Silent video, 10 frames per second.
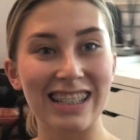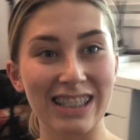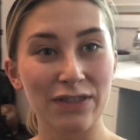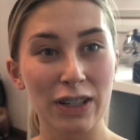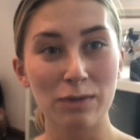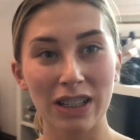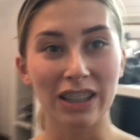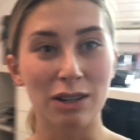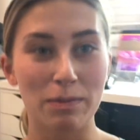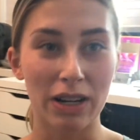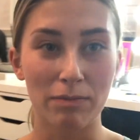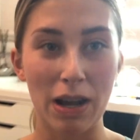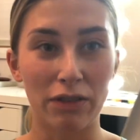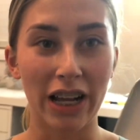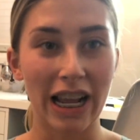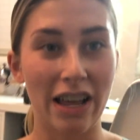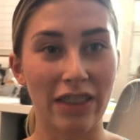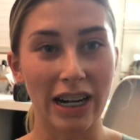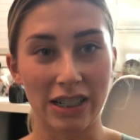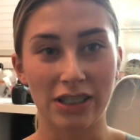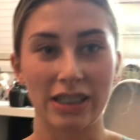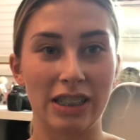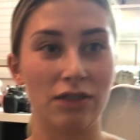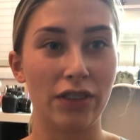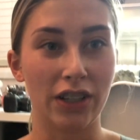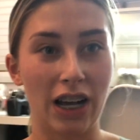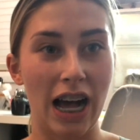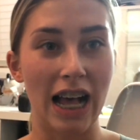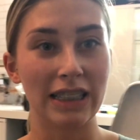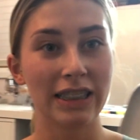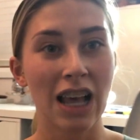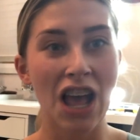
just filmed a little bit of my workout that I just did for you guys.